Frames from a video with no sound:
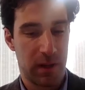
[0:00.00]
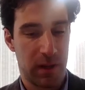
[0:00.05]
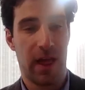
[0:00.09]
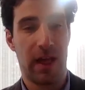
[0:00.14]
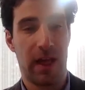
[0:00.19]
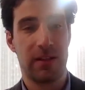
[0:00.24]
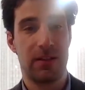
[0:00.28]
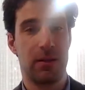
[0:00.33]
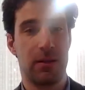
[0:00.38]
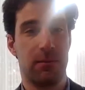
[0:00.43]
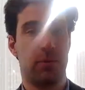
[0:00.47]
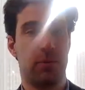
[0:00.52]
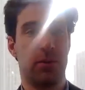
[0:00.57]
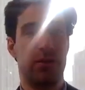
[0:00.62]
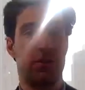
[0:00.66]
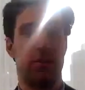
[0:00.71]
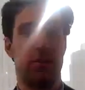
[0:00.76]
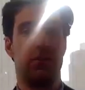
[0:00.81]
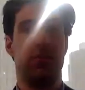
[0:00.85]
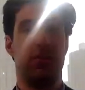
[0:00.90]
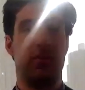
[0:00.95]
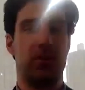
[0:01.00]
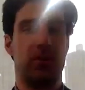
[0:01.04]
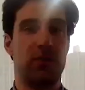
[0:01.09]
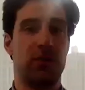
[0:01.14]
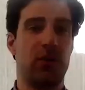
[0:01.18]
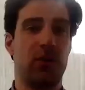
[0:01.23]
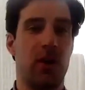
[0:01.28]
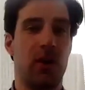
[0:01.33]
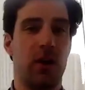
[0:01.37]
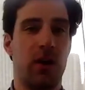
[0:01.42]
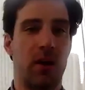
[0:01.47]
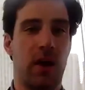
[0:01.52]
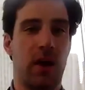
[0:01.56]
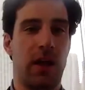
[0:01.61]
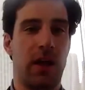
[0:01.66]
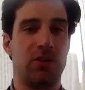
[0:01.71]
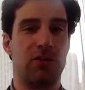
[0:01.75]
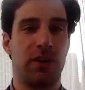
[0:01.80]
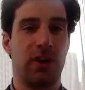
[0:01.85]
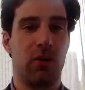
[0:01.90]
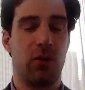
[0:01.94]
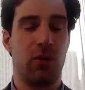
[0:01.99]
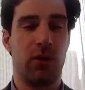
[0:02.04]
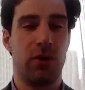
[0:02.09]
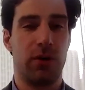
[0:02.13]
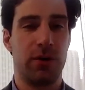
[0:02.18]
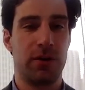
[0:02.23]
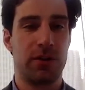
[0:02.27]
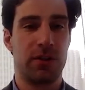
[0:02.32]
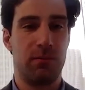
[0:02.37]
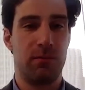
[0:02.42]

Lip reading: that's the person who's entering orders